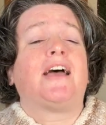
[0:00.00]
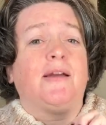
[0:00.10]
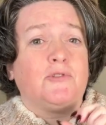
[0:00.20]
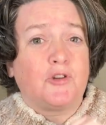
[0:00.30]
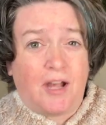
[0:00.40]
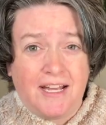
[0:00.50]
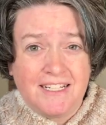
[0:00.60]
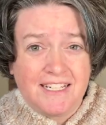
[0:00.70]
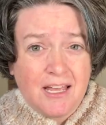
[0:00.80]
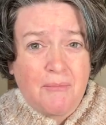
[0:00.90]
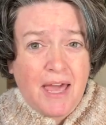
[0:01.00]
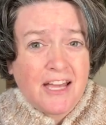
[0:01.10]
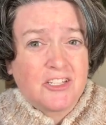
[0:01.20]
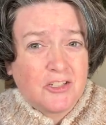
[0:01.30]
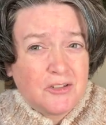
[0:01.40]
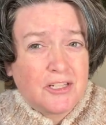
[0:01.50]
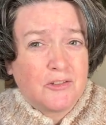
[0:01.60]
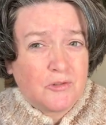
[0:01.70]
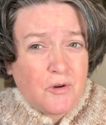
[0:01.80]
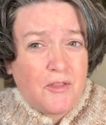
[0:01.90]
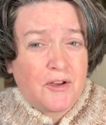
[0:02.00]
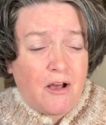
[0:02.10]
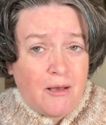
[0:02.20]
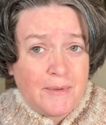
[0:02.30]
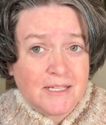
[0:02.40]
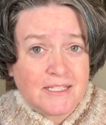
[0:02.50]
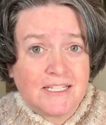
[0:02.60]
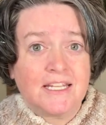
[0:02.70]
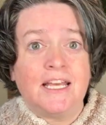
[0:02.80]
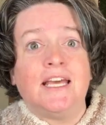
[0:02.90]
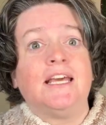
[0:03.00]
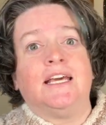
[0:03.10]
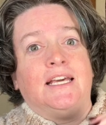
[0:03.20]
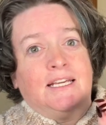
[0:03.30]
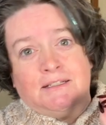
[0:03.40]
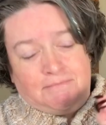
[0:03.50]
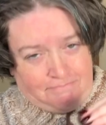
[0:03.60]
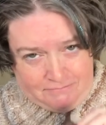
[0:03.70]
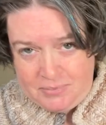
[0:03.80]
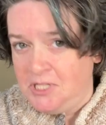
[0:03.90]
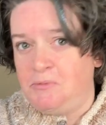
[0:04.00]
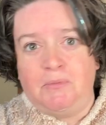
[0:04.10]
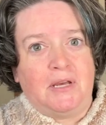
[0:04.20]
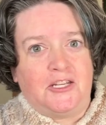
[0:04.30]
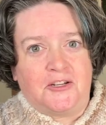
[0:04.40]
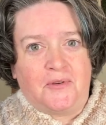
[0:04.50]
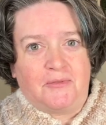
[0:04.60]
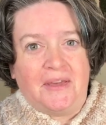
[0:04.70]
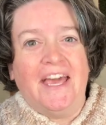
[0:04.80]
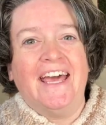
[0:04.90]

I'm trying to get back to looking through all the comments. Please be patient with me.